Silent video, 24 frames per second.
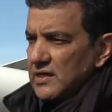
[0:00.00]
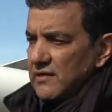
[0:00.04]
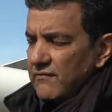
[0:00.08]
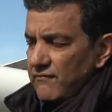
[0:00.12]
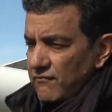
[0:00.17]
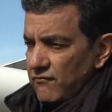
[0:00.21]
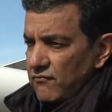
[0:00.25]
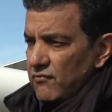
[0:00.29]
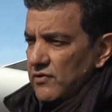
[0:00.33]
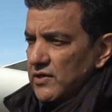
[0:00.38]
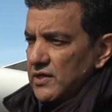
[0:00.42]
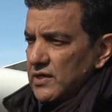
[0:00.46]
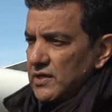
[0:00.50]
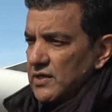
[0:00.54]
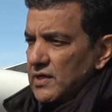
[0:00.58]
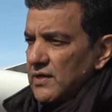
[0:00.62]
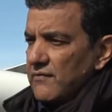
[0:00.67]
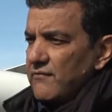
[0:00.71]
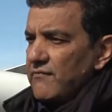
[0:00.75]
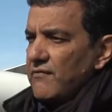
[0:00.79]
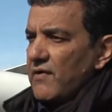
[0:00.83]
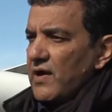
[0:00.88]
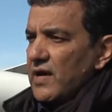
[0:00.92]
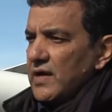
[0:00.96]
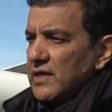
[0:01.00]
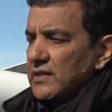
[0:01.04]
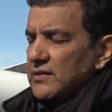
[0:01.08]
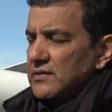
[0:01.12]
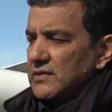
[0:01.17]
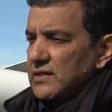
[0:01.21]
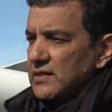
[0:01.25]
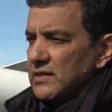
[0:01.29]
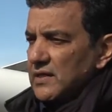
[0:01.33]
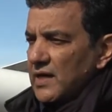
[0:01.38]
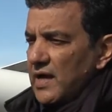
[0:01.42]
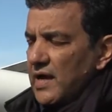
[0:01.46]
If we find
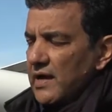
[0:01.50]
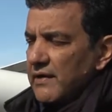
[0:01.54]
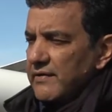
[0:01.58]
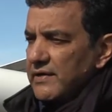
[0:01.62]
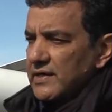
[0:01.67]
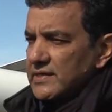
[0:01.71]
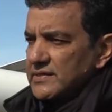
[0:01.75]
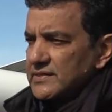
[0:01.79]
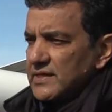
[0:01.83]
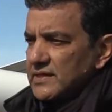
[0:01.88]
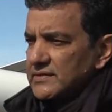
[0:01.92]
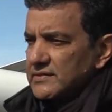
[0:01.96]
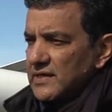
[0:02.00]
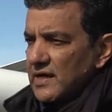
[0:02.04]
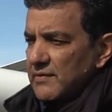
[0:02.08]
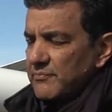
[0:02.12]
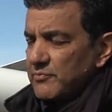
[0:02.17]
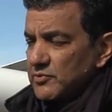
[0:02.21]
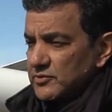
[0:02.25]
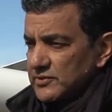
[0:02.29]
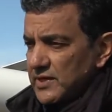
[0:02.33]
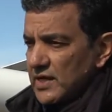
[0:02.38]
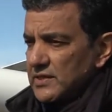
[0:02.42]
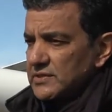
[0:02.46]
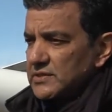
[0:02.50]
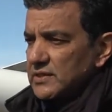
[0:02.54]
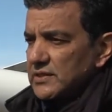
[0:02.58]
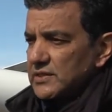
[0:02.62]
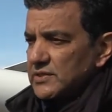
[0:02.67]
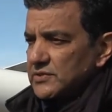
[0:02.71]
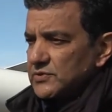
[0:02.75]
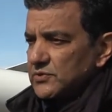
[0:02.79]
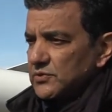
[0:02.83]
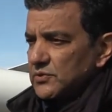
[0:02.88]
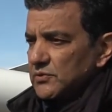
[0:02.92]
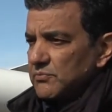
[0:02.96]
areas that are potentially
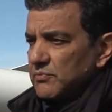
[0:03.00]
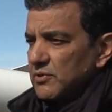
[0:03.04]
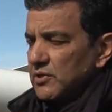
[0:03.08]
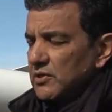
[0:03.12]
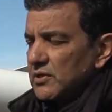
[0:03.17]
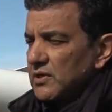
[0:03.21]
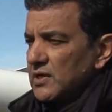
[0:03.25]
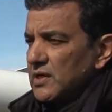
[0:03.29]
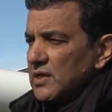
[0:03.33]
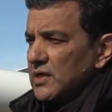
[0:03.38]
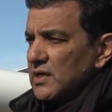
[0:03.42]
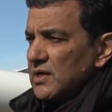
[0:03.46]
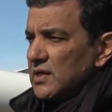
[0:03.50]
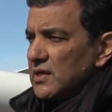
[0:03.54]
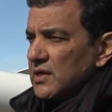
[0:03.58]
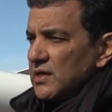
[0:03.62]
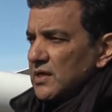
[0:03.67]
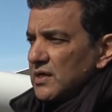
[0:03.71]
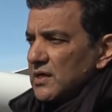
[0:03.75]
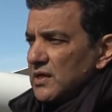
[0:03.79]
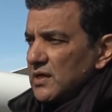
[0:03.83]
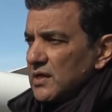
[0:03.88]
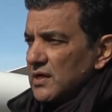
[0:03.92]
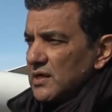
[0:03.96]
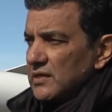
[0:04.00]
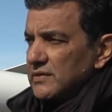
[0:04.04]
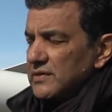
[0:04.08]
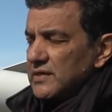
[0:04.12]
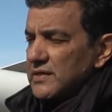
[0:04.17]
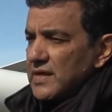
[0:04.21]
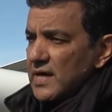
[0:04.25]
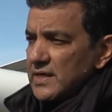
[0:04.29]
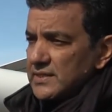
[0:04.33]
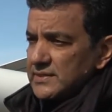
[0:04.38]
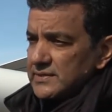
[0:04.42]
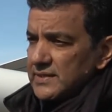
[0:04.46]
suitable, the
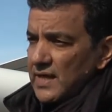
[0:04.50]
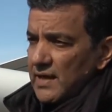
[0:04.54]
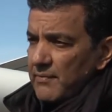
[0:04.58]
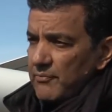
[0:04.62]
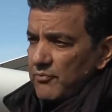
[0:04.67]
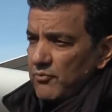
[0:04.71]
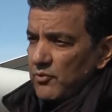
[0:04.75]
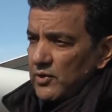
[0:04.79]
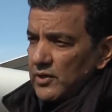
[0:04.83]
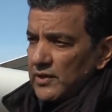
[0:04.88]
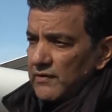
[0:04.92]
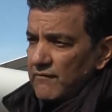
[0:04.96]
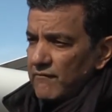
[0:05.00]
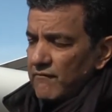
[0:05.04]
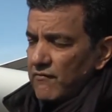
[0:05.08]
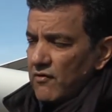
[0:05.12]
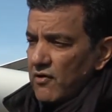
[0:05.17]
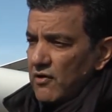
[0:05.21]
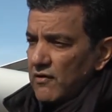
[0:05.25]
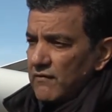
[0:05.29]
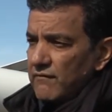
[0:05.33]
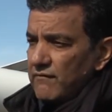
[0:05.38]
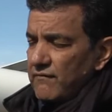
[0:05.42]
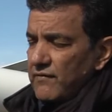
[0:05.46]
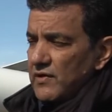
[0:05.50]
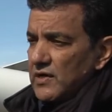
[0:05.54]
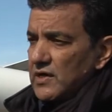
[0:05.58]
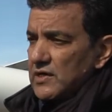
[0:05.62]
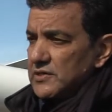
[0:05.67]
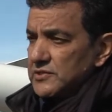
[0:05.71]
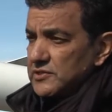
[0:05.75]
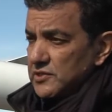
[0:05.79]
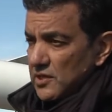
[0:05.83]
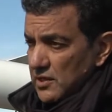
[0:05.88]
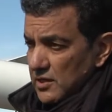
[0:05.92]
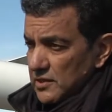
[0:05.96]
next step will involve
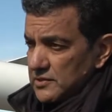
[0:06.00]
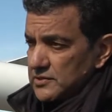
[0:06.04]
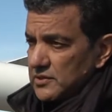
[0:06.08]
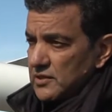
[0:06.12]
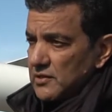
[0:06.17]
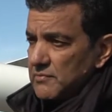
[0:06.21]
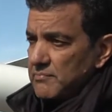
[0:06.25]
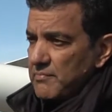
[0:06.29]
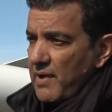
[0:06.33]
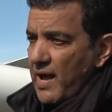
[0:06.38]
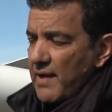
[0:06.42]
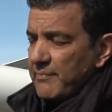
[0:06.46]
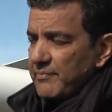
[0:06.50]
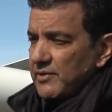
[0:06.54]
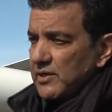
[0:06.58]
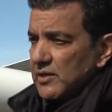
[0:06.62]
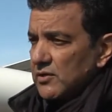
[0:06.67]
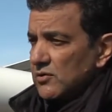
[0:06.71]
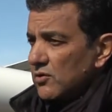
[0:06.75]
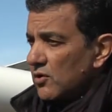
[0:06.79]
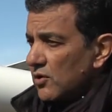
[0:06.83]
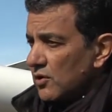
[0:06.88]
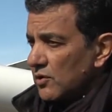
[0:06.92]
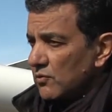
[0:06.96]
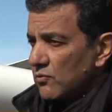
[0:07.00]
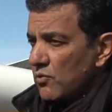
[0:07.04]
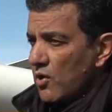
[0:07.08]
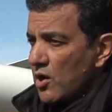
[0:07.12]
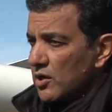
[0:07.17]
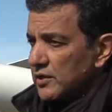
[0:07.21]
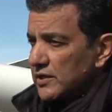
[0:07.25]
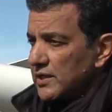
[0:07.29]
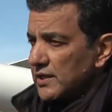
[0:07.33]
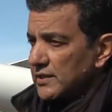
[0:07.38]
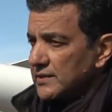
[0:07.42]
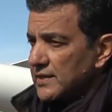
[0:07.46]
geological mapping or
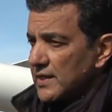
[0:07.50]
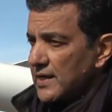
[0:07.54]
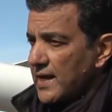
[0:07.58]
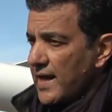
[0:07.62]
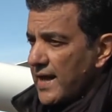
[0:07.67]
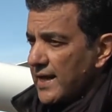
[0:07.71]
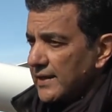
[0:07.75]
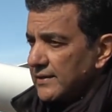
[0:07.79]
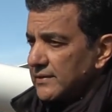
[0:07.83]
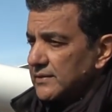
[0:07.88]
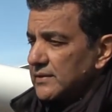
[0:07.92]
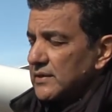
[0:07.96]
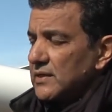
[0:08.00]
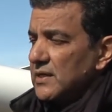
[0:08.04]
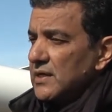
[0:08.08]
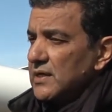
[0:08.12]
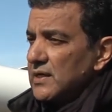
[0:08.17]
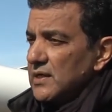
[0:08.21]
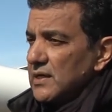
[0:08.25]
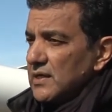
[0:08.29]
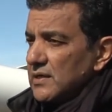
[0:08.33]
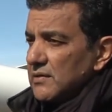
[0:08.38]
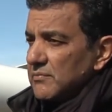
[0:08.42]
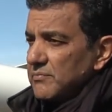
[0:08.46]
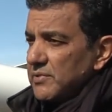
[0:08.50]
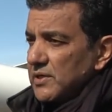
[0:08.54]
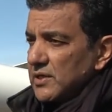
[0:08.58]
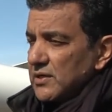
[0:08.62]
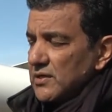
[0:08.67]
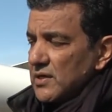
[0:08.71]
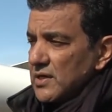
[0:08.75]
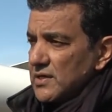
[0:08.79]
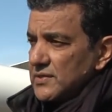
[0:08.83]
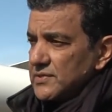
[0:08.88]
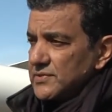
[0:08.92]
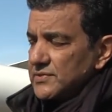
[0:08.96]
walking the land,
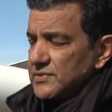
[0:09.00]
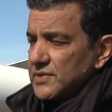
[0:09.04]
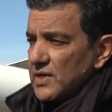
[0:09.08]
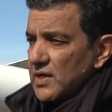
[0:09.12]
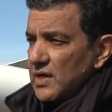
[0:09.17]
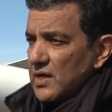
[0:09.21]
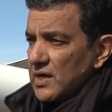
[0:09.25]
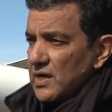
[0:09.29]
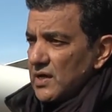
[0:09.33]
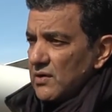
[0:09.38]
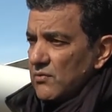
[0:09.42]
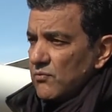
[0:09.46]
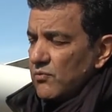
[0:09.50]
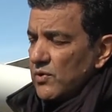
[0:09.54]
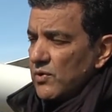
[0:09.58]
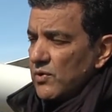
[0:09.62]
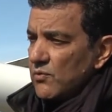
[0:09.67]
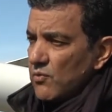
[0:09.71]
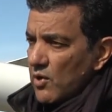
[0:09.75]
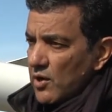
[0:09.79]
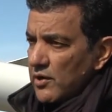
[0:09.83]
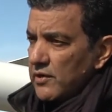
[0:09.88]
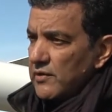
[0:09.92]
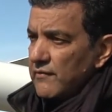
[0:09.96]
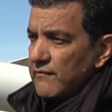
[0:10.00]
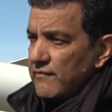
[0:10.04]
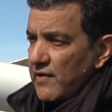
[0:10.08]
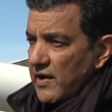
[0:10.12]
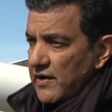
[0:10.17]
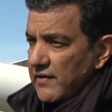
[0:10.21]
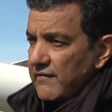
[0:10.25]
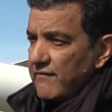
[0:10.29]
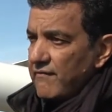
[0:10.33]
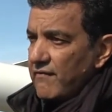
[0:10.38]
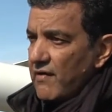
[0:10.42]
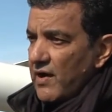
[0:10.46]
because we want to
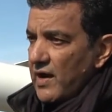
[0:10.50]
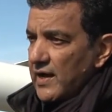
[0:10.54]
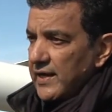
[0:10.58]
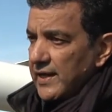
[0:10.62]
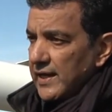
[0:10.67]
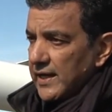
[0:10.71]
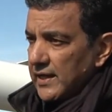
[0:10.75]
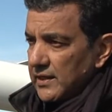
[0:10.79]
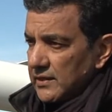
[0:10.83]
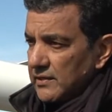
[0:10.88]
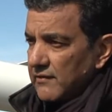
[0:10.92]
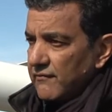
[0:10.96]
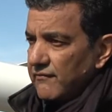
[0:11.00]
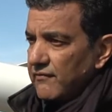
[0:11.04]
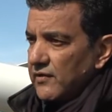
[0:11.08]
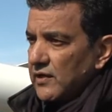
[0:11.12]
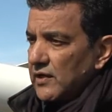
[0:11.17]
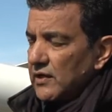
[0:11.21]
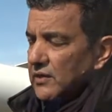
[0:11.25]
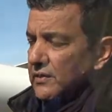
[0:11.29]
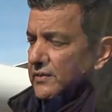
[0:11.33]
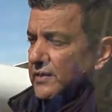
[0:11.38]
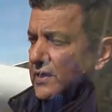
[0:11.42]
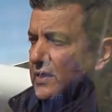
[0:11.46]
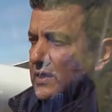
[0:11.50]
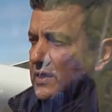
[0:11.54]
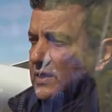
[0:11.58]
verify in the field